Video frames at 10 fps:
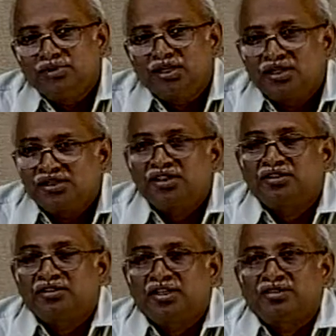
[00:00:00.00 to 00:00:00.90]

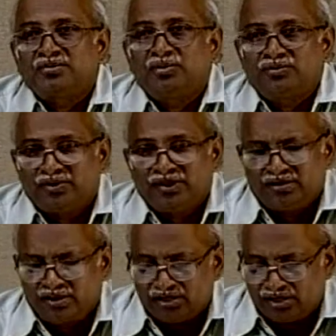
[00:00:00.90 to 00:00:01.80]
container transport,
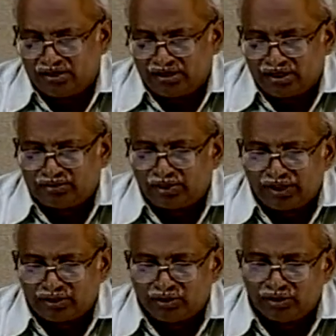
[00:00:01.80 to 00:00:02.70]
has
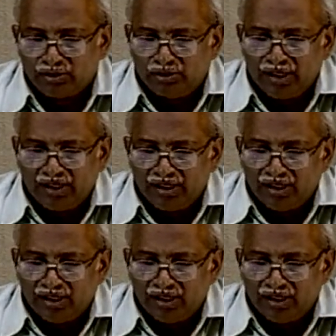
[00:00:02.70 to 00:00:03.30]
shown the way.